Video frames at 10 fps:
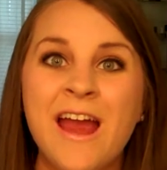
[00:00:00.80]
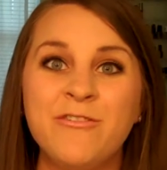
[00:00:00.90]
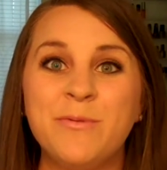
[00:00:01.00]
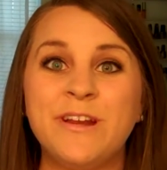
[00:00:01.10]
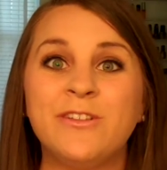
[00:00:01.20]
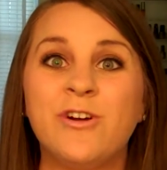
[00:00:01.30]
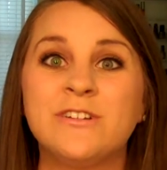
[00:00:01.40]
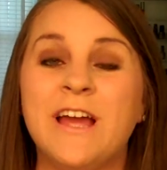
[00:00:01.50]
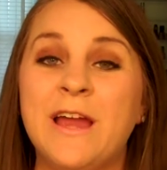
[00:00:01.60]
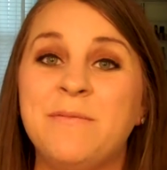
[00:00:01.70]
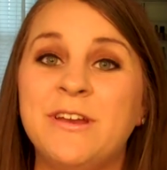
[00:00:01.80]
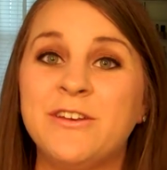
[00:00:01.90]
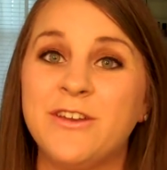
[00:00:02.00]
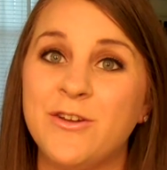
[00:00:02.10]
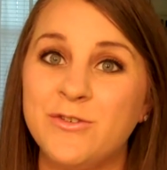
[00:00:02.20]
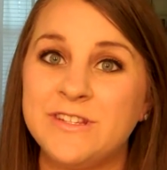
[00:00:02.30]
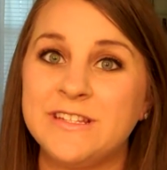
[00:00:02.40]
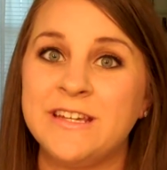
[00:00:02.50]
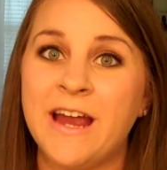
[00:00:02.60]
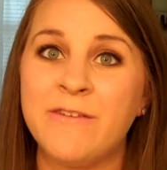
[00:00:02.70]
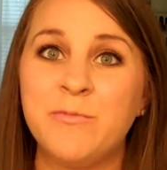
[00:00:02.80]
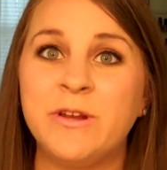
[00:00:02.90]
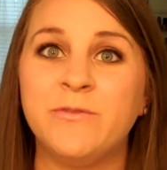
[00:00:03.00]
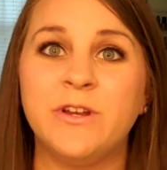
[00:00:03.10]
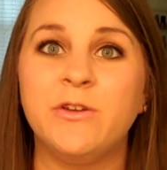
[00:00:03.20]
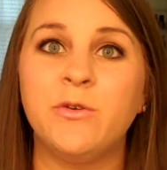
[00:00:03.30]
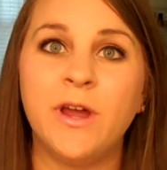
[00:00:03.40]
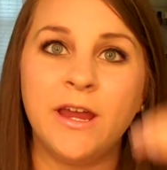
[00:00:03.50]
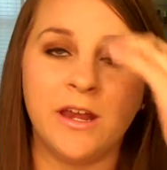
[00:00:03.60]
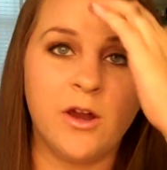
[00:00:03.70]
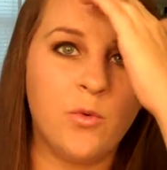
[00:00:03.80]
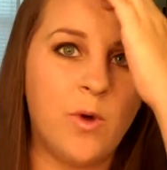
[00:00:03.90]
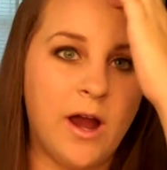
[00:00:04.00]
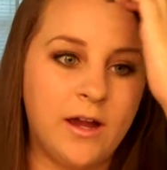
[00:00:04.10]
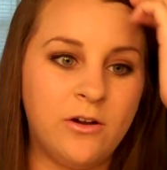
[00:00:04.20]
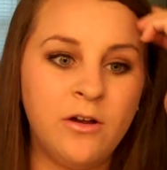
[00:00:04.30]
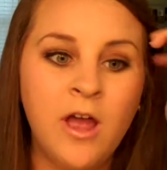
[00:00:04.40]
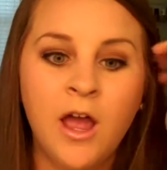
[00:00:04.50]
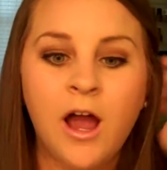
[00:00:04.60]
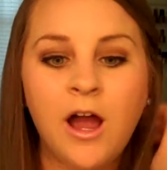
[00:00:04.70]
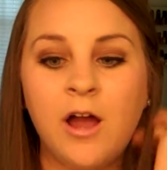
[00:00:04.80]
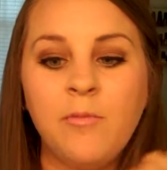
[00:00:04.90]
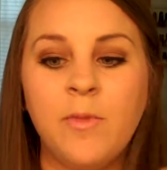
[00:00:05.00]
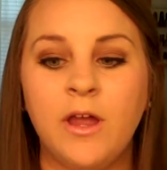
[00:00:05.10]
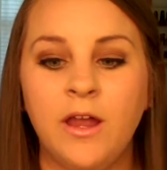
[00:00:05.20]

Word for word: everybody, long time no see. I haven't made a video in a while, um,